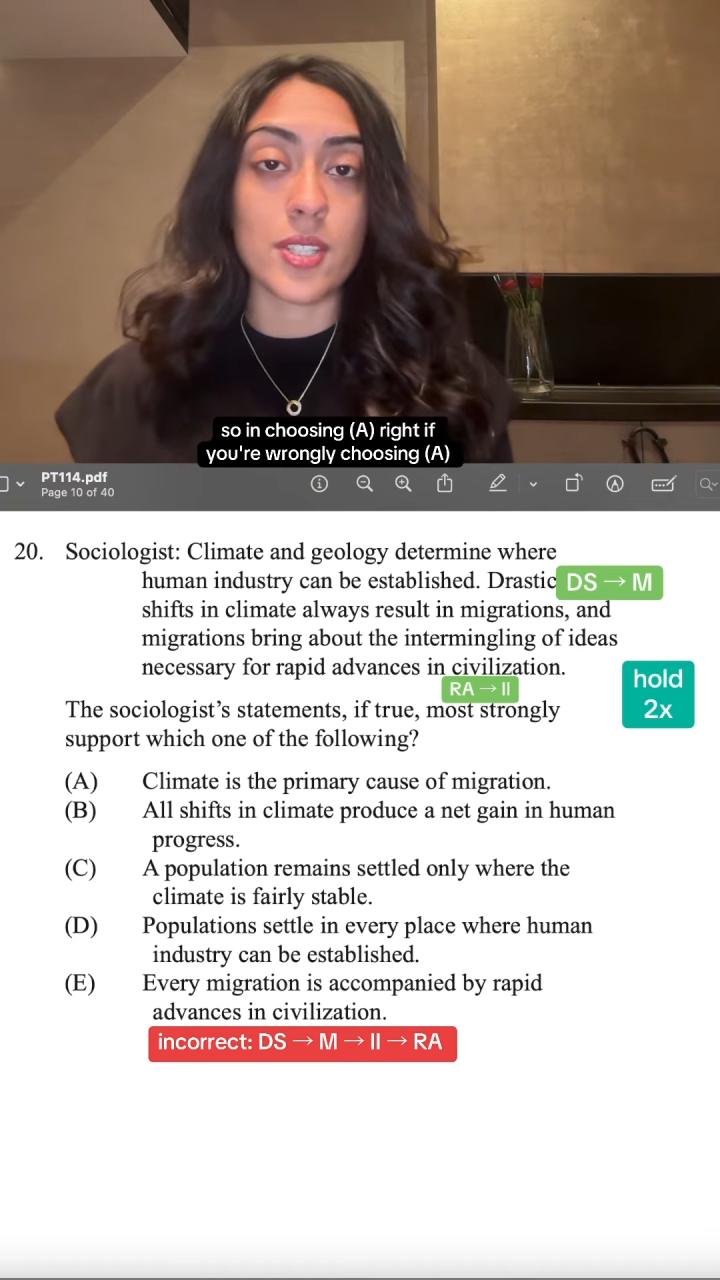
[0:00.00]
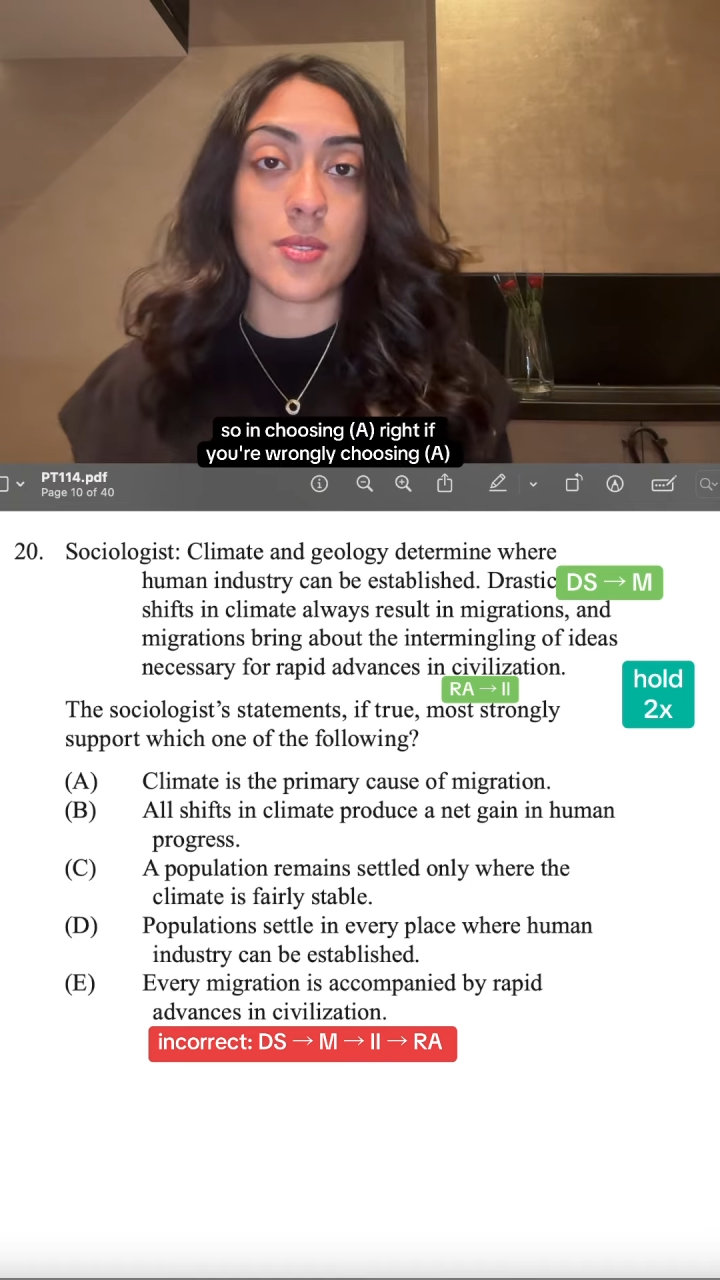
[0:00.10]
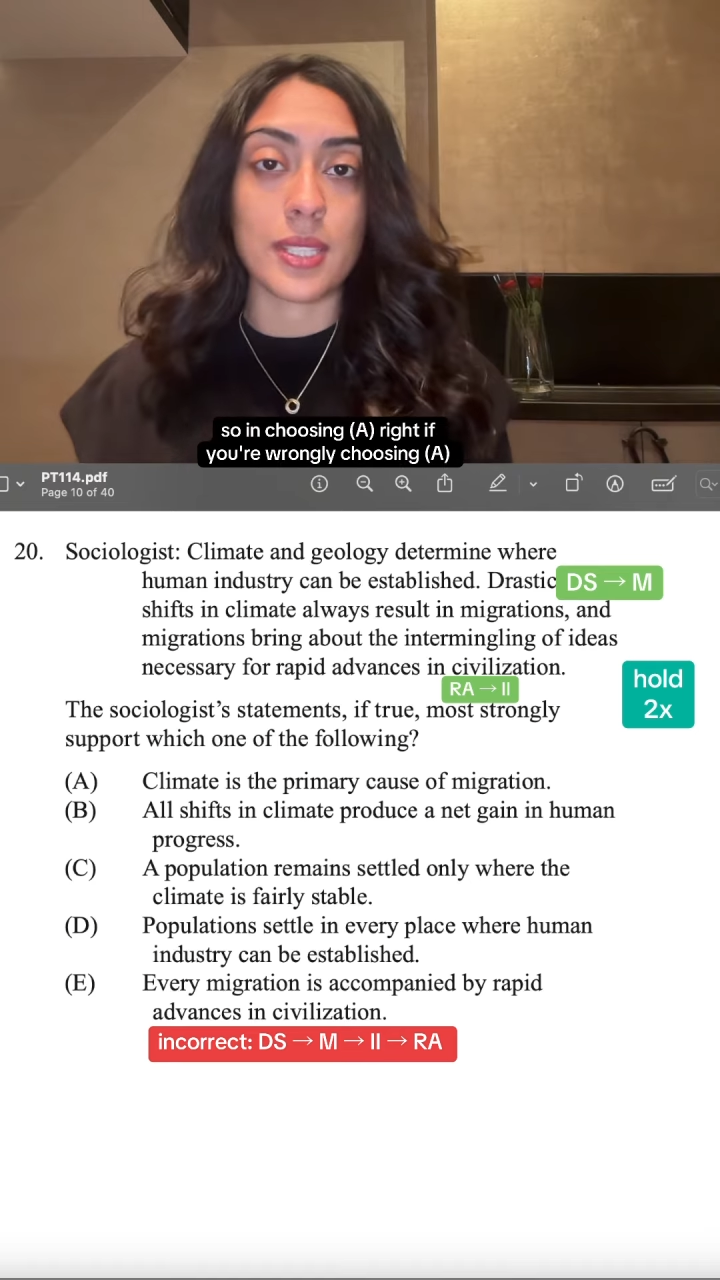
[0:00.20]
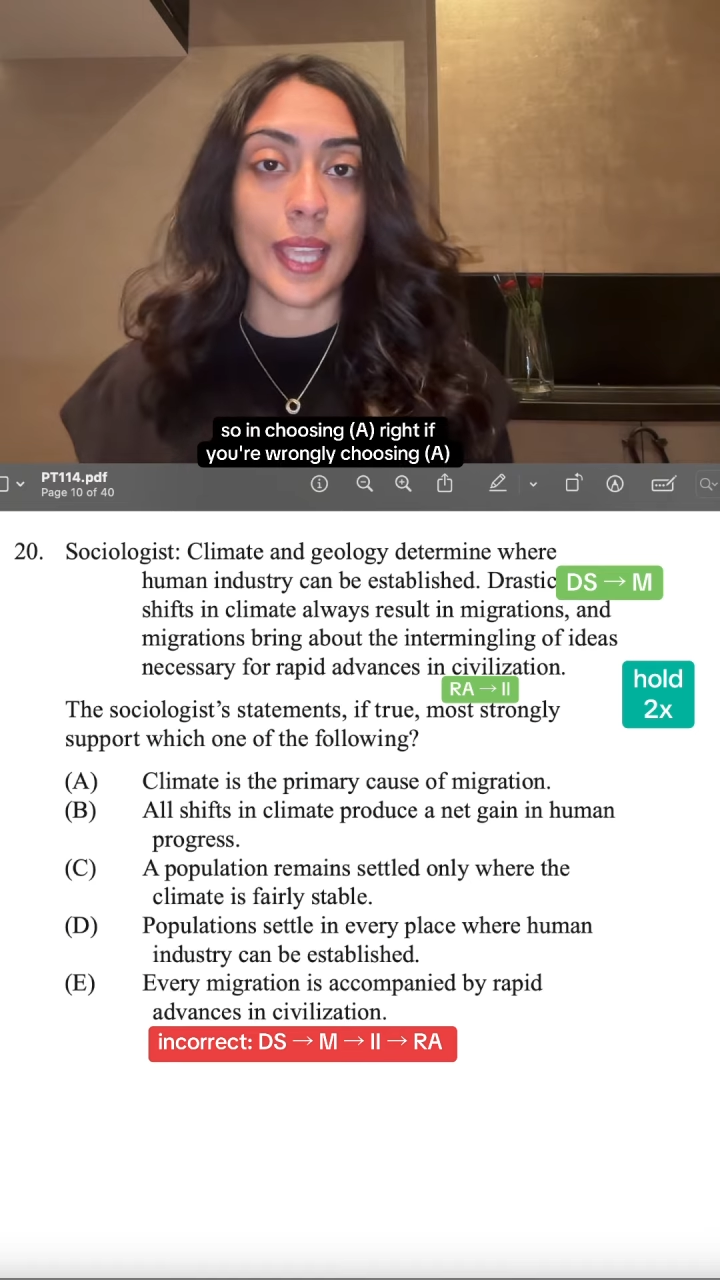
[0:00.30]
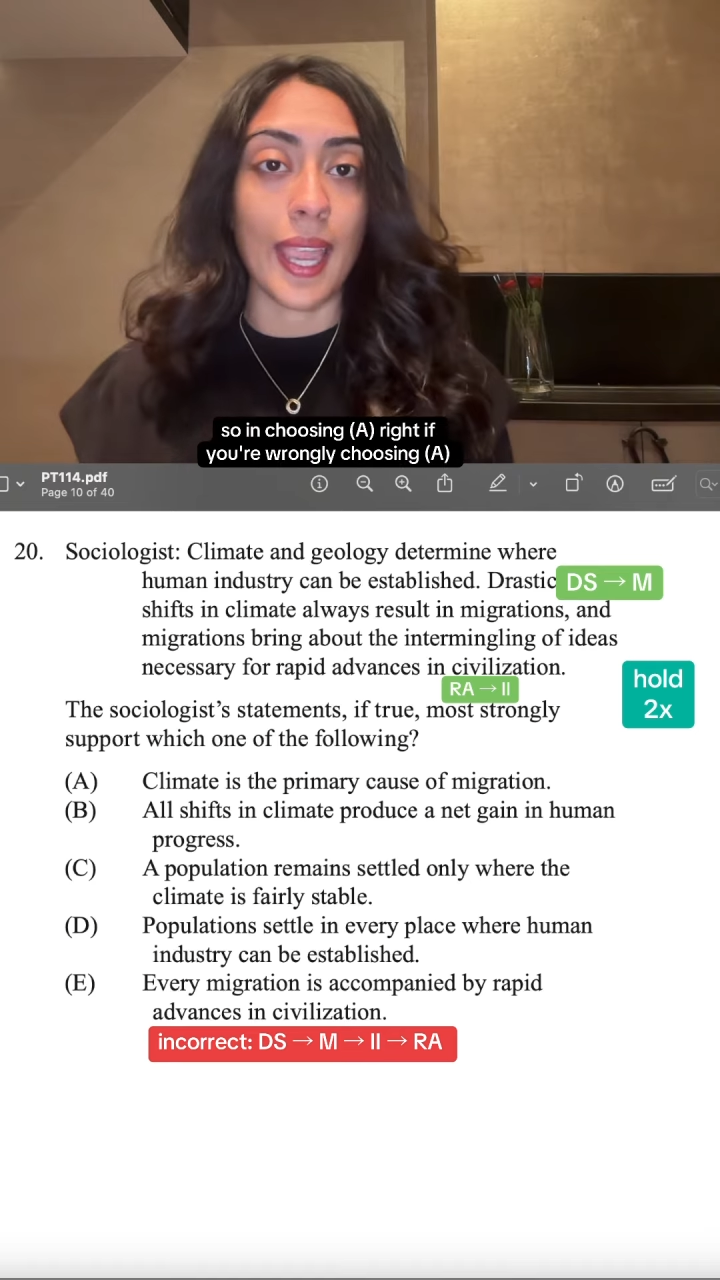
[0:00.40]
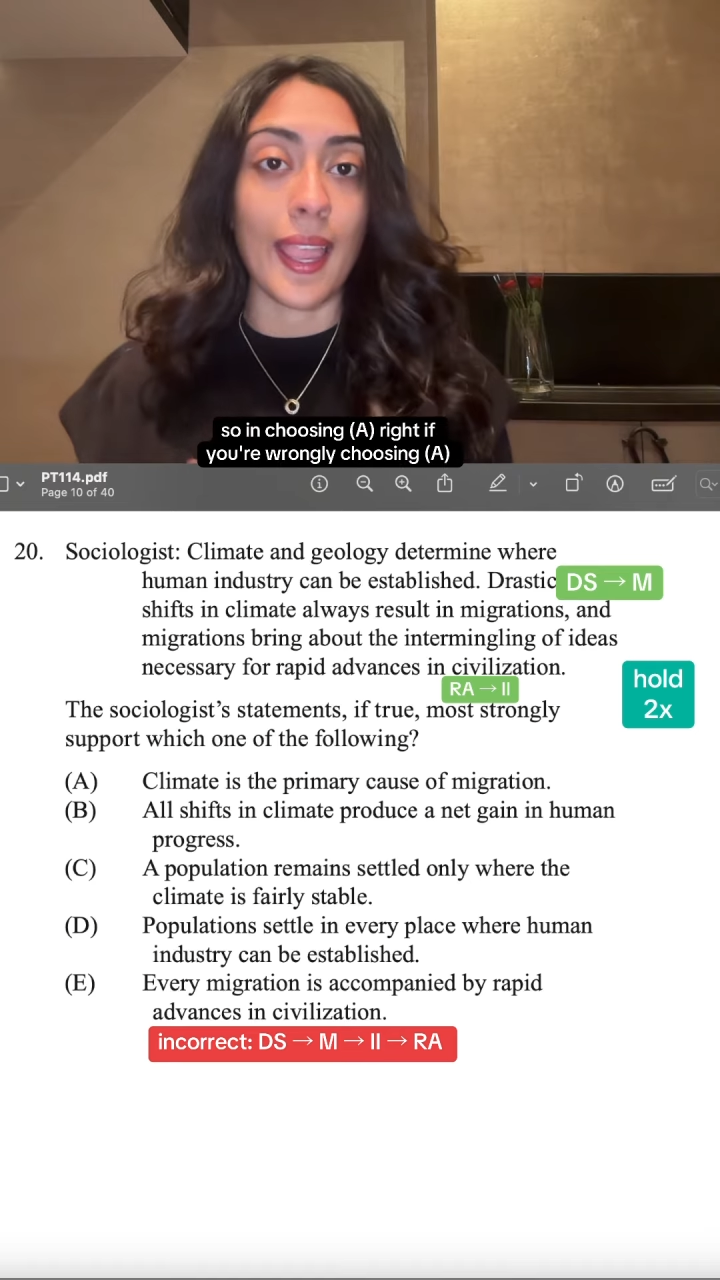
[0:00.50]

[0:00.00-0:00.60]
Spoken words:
choosing A,